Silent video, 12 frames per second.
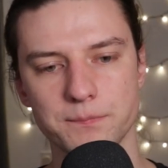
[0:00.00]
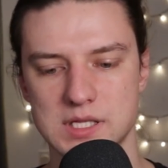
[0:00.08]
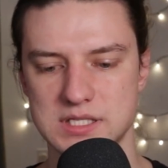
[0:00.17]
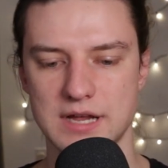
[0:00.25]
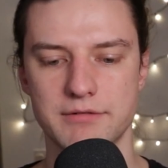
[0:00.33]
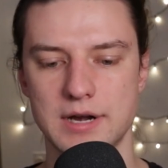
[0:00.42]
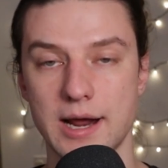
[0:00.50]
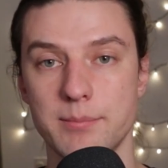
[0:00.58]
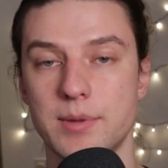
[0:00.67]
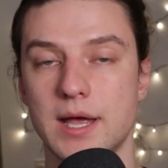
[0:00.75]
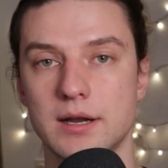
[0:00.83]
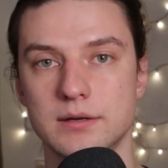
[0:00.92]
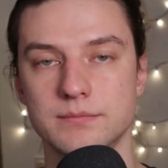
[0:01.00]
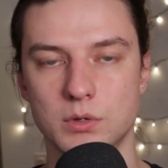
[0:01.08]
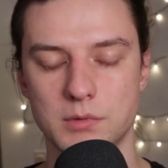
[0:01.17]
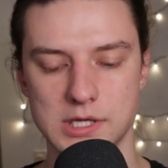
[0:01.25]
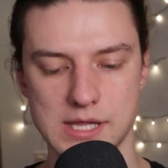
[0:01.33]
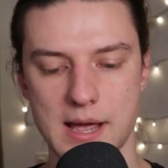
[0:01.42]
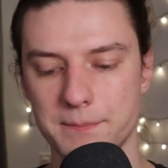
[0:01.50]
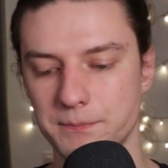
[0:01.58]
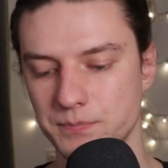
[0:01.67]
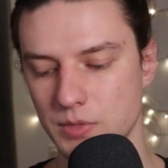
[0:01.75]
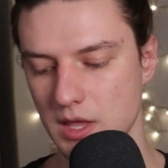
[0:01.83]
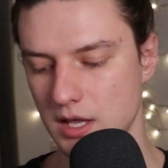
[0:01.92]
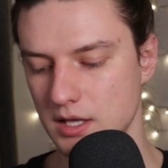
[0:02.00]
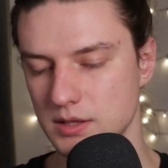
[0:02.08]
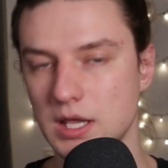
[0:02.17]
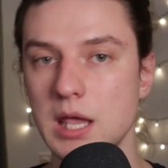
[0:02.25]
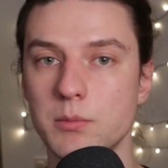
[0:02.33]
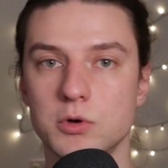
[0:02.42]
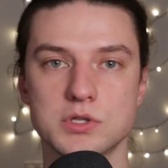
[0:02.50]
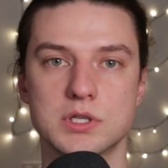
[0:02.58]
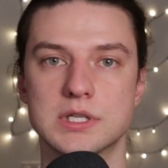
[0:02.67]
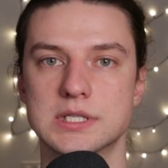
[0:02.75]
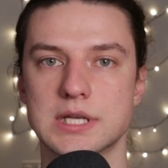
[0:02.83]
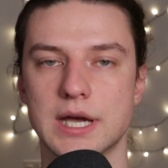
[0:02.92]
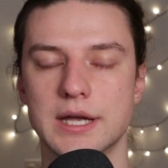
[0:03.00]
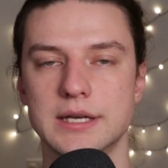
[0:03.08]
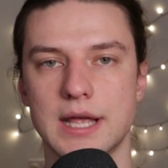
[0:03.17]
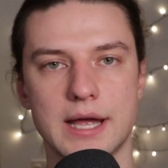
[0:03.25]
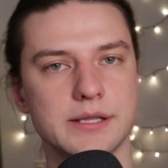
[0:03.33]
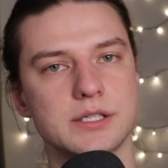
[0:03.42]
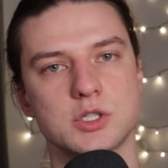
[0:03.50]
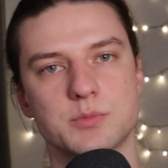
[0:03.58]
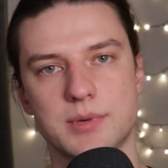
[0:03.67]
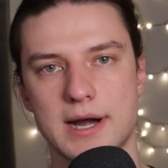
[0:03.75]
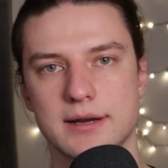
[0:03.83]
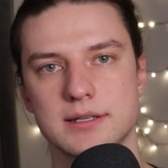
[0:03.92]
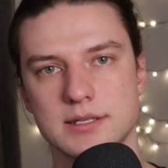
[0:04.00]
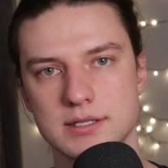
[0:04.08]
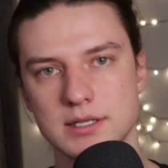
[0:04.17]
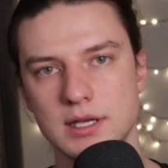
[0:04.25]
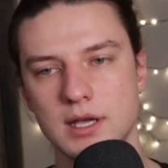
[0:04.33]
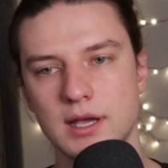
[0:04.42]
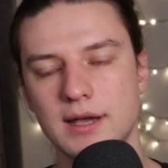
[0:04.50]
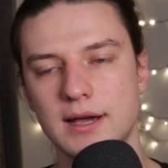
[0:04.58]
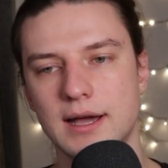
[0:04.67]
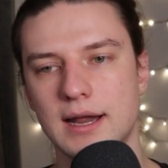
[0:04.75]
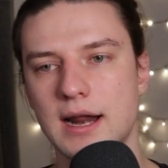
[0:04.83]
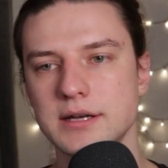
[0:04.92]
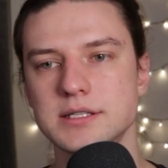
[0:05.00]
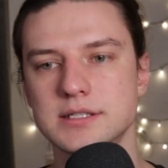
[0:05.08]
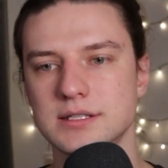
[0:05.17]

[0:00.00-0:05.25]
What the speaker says: Let's have an iPad on my lap, the keyboard to the side, and let's just practice. And I